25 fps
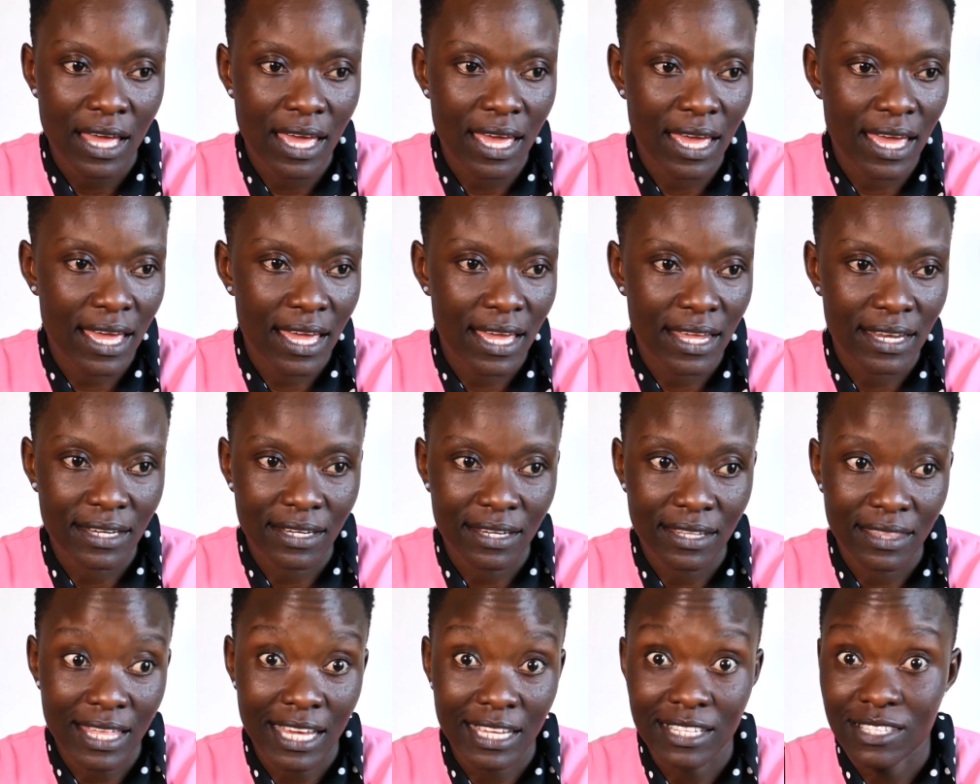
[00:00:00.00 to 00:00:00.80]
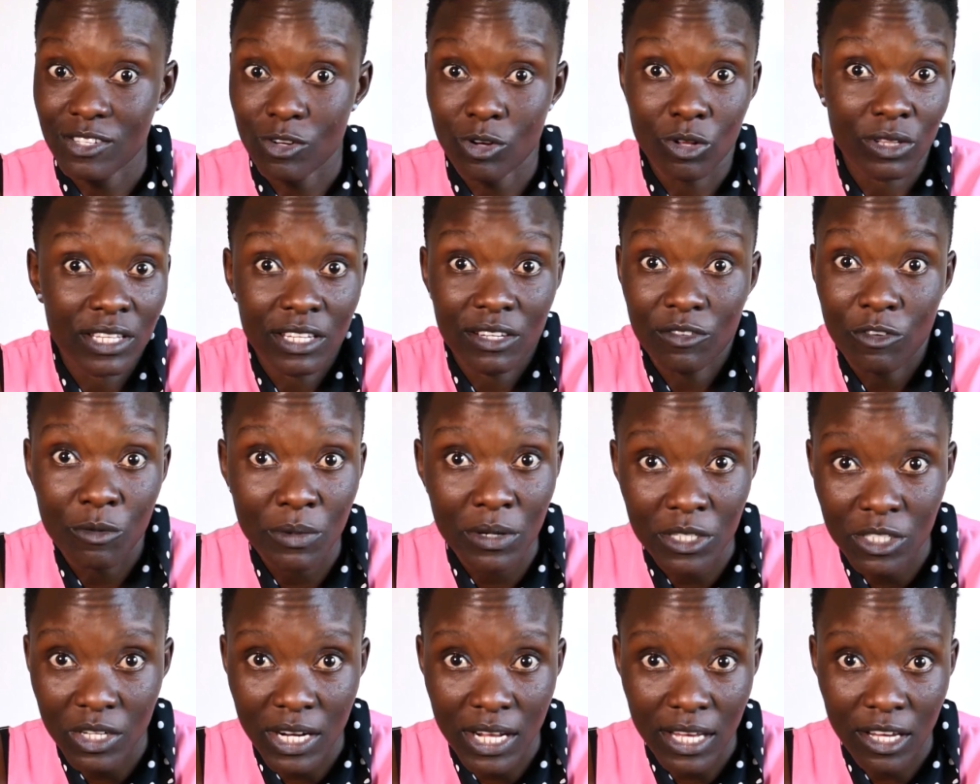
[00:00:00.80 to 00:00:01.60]
And that's all the
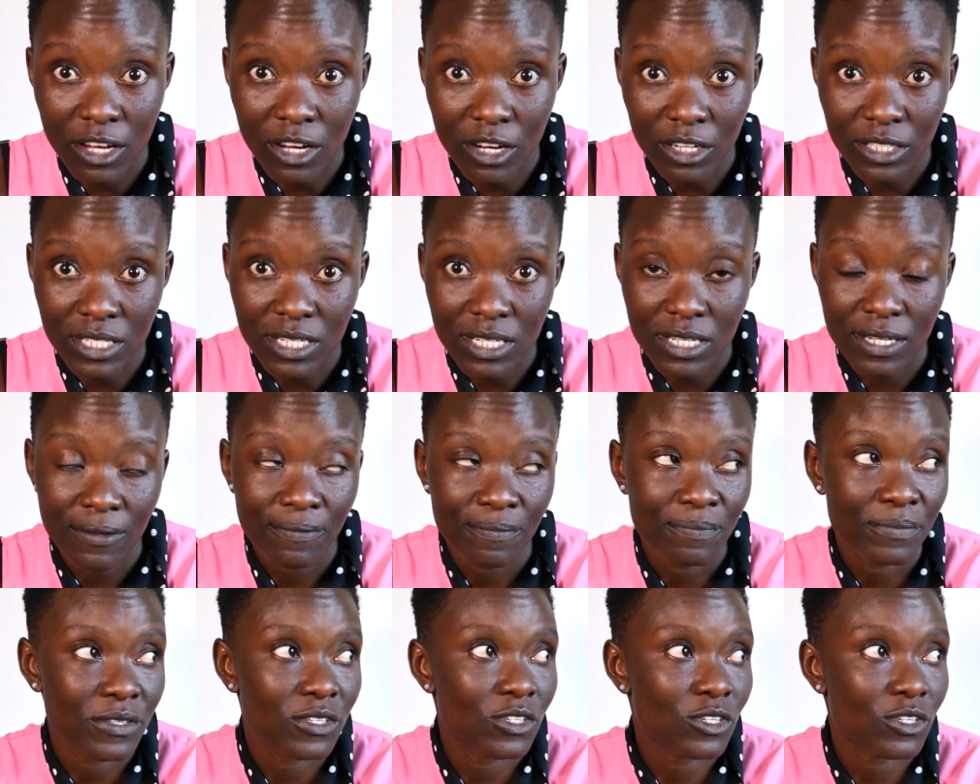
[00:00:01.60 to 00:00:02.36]
information I got.